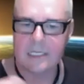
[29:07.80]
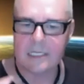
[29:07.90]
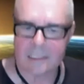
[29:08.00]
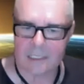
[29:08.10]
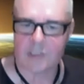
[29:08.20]

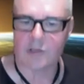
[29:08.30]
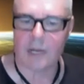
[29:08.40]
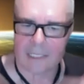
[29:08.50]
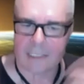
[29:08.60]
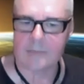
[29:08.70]
to try
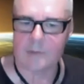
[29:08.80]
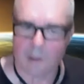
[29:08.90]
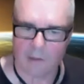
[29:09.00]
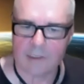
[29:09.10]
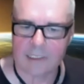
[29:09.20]
and get some
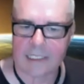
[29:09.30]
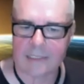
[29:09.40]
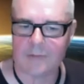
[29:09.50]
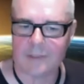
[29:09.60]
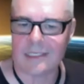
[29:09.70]
context
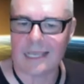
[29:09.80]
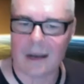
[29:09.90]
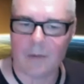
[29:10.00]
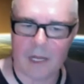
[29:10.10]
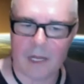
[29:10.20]
of just
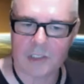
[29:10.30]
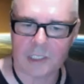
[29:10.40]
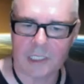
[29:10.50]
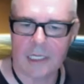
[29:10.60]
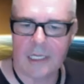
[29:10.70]
how much
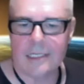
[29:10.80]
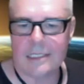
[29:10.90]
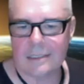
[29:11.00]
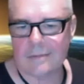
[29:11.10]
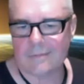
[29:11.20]

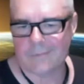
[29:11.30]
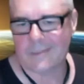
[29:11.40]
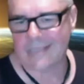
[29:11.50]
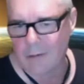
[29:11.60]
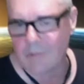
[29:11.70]

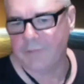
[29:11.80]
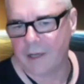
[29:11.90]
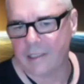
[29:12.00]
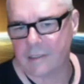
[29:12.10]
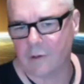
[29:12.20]
sacrifice
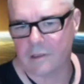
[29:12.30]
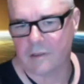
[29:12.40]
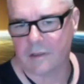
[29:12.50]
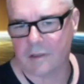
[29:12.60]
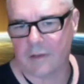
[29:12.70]
there was.
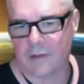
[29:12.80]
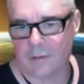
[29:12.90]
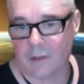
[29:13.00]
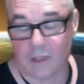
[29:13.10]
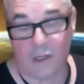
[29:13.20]

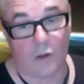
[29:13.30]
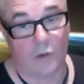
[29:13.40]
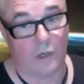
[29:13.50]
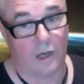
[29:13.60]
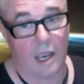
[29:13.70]
You know,
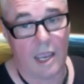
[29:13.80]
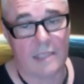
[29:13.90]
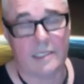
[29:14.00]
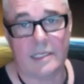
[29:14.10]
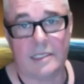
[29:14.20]
look, we
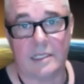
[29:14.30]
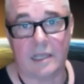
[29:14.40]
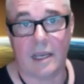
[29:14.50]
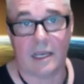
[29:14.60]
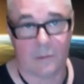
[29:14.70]

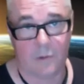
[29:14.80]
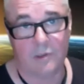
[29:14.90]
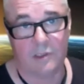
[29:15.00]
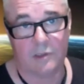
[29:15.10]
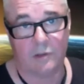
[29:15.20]
were
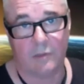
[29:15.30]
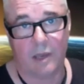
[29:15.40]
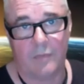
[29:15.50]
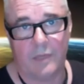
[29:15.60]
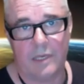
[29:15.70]
just talking
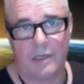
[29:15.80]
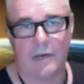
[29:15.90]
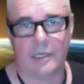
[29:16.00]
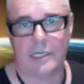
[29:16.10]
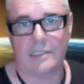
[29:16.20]
about being
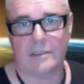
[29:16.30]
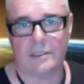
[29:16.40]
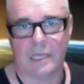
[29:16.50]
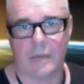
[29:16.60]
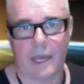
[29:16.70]
our kids at the
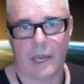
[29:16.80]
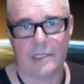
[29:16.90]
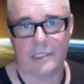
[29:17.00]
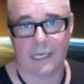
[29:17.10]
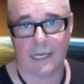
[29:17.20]
same
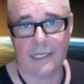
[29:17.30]
age, okay?